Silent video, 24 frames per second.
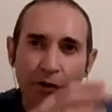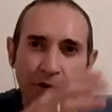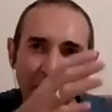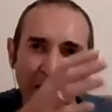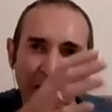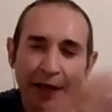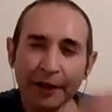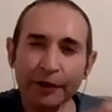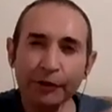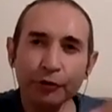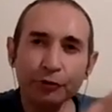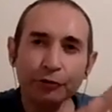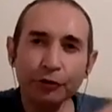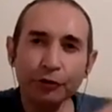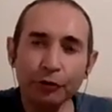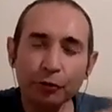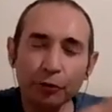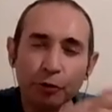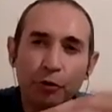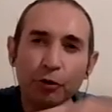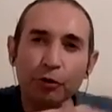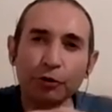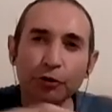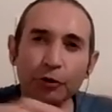kind of
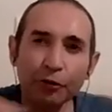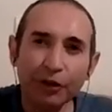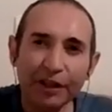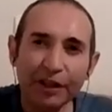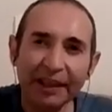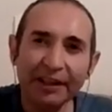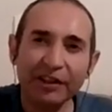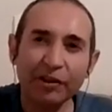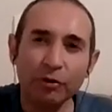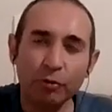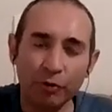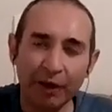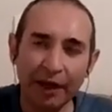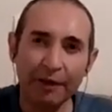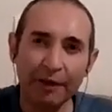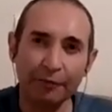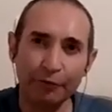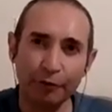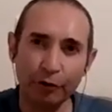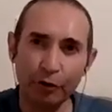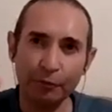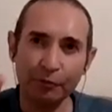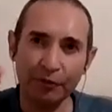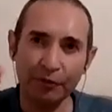to get away
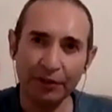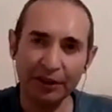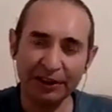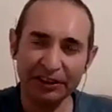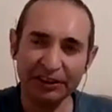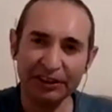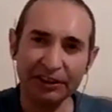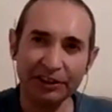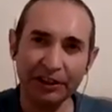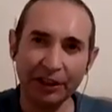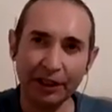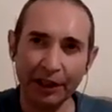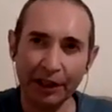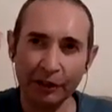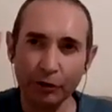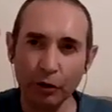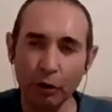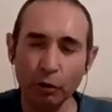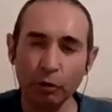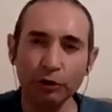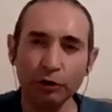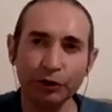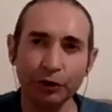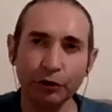from this
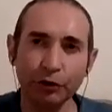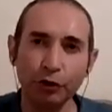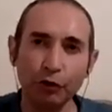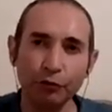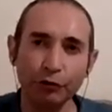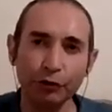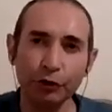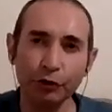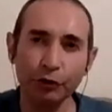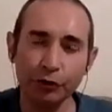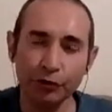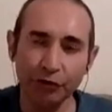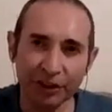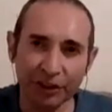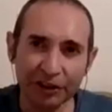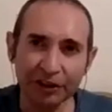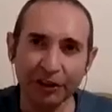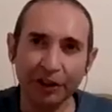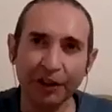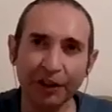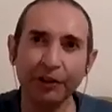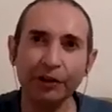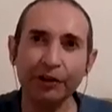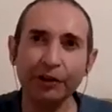notion of
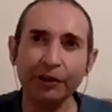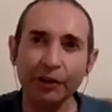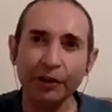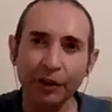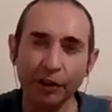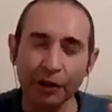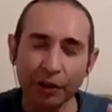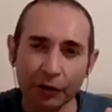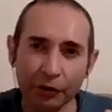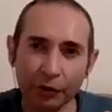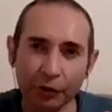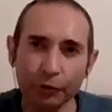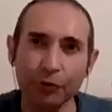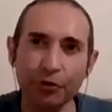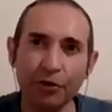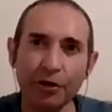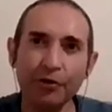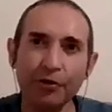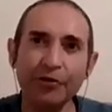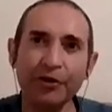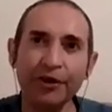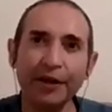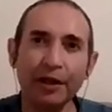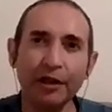nutrition to the
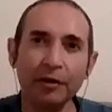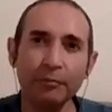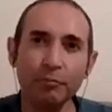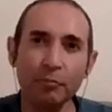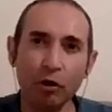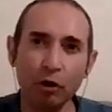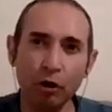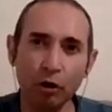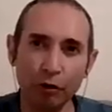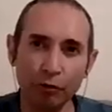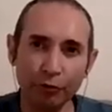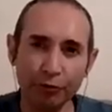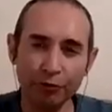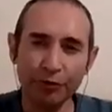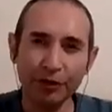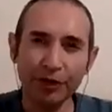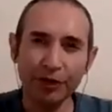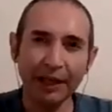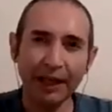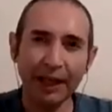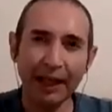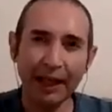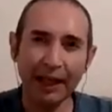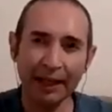realm of
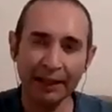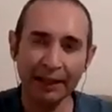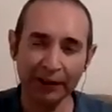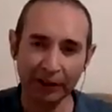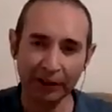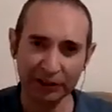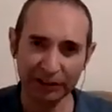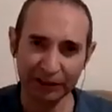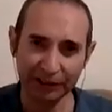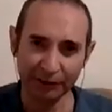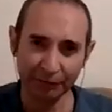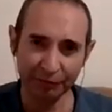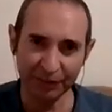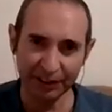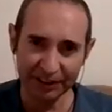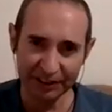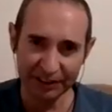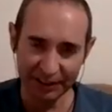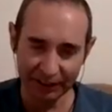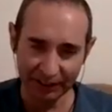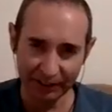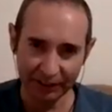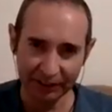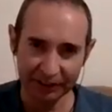energy
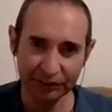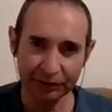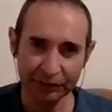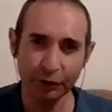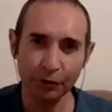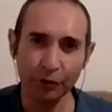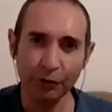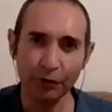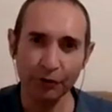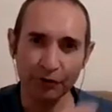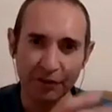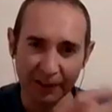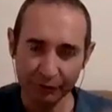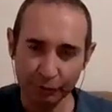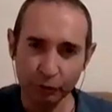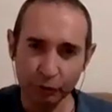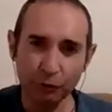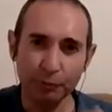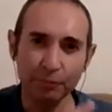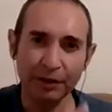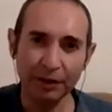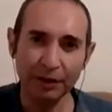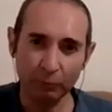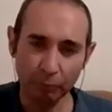feeding. So that
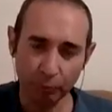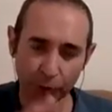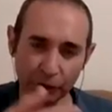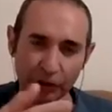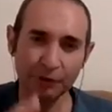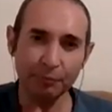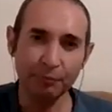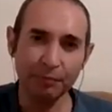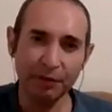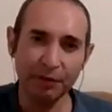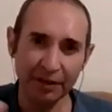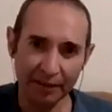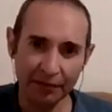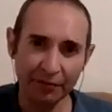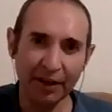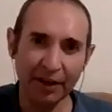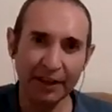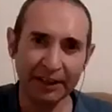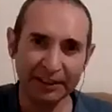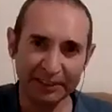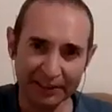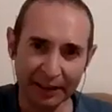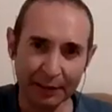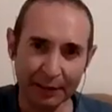would it be the
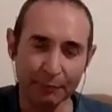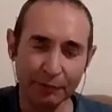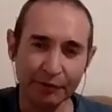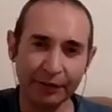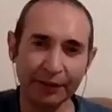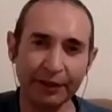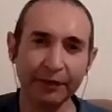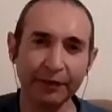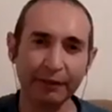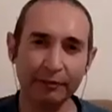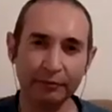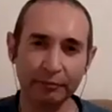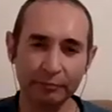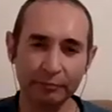right summary?